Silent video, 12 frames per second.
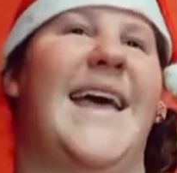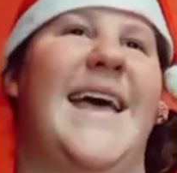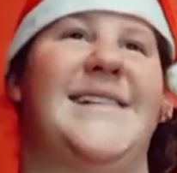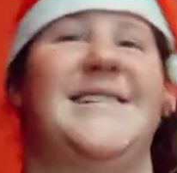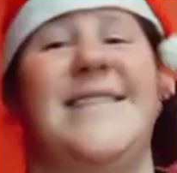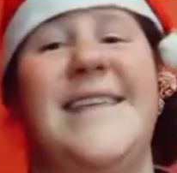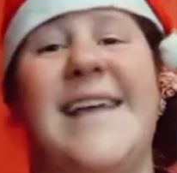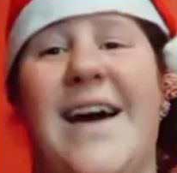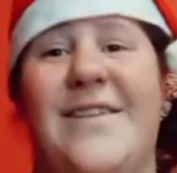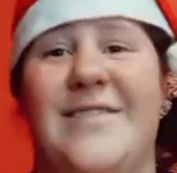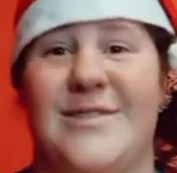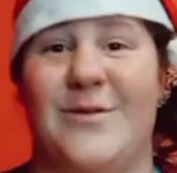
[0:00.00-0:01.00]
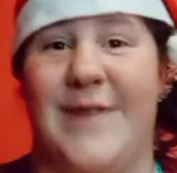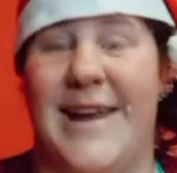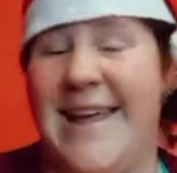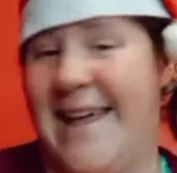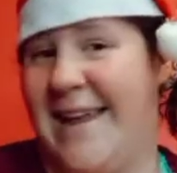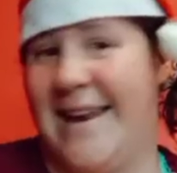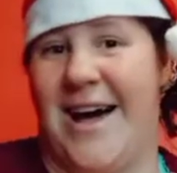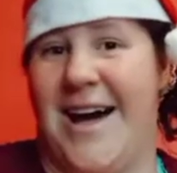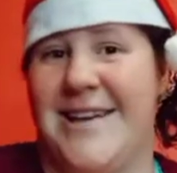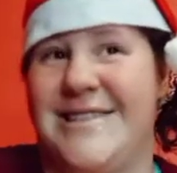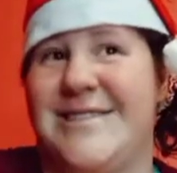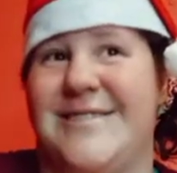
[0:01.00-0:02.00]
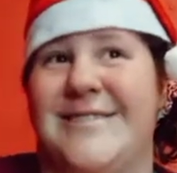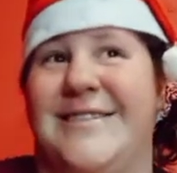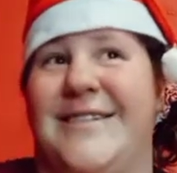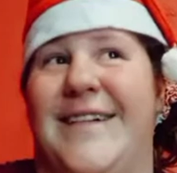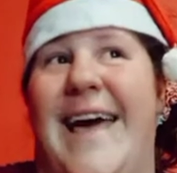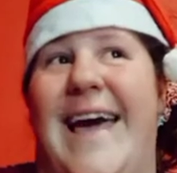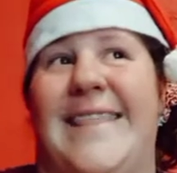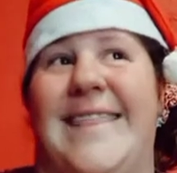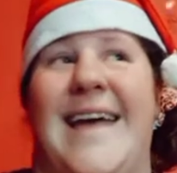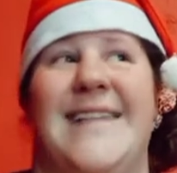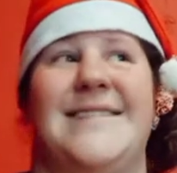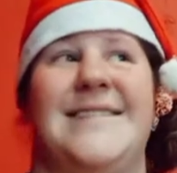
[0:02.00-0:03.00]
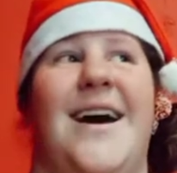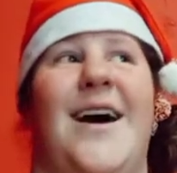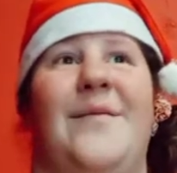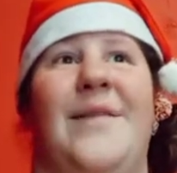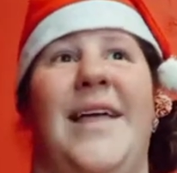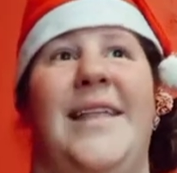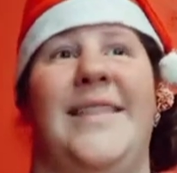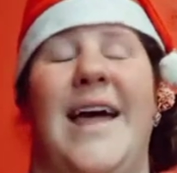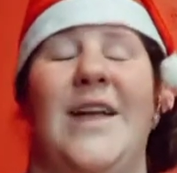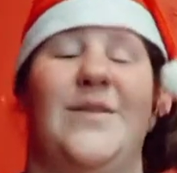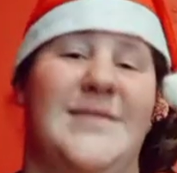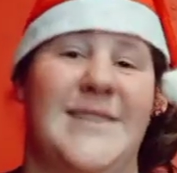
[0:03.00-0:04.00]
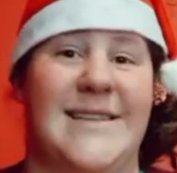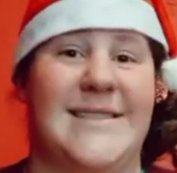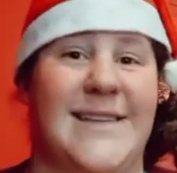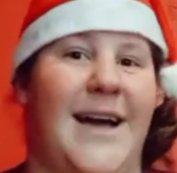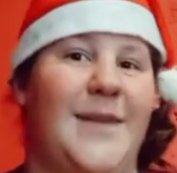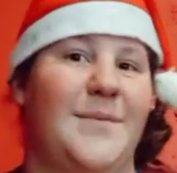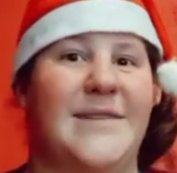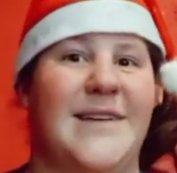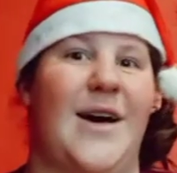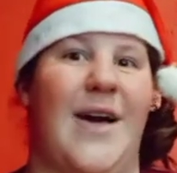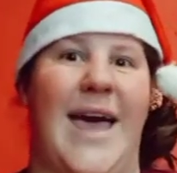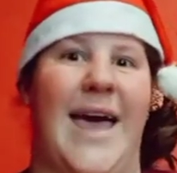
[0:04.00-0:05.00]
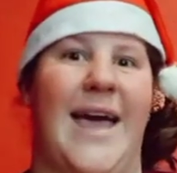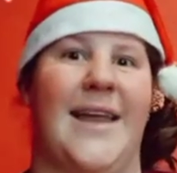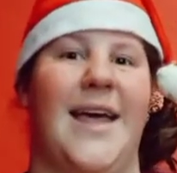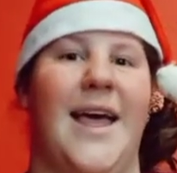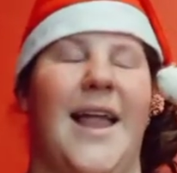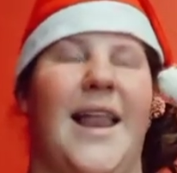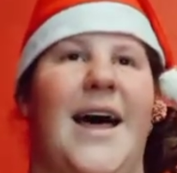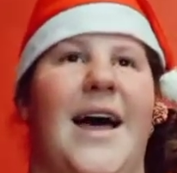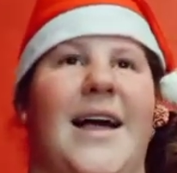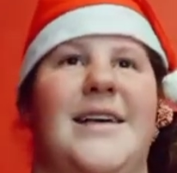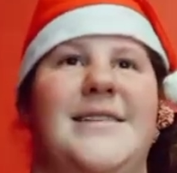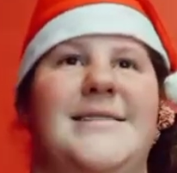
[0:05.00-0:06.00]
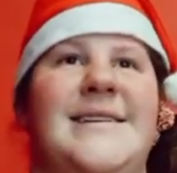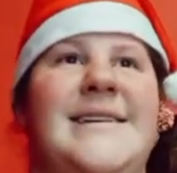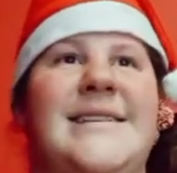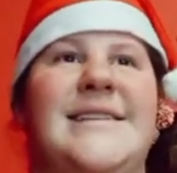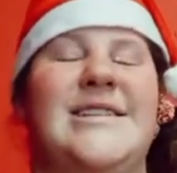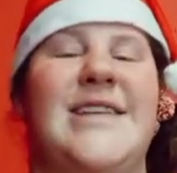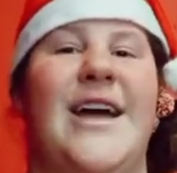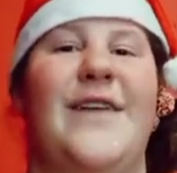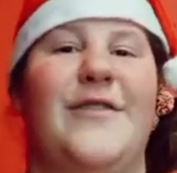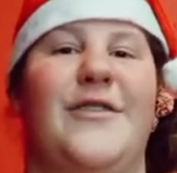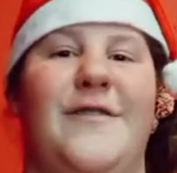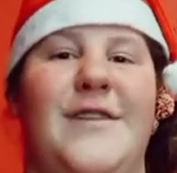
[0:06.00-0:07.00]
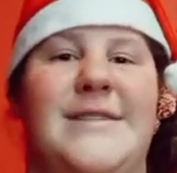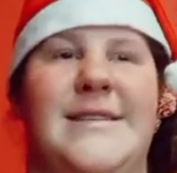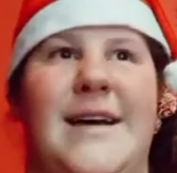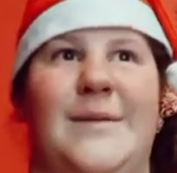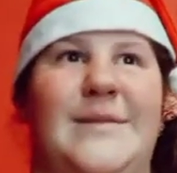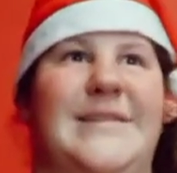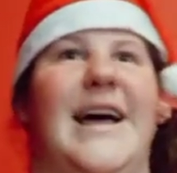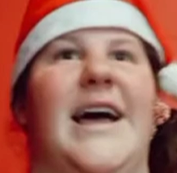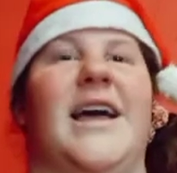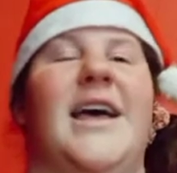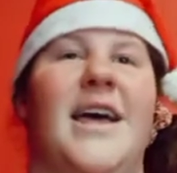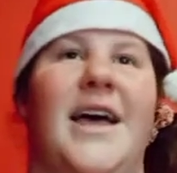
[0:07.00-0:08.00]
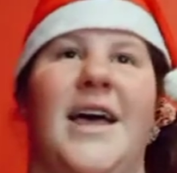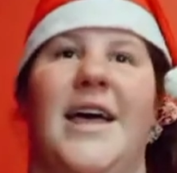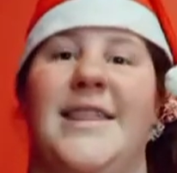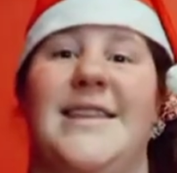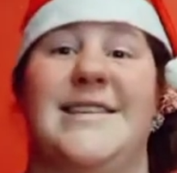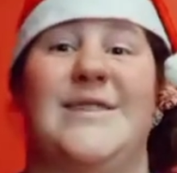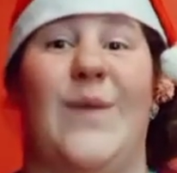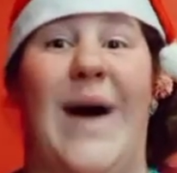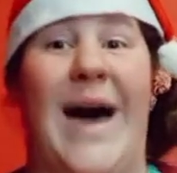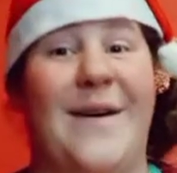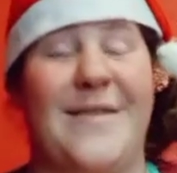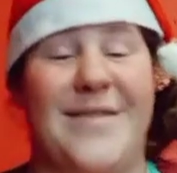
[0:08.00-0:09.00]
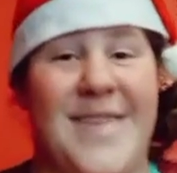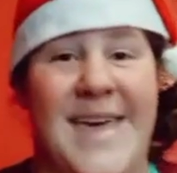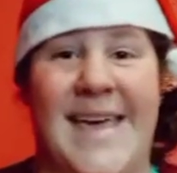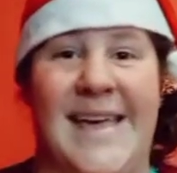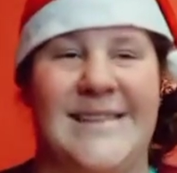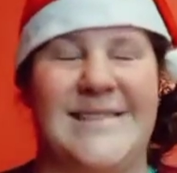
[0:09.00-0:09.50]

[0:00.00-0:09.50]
And to think I was already in high school at that time, and that was the excitement I had. Like seeing the snow for the first time was like this wild thing.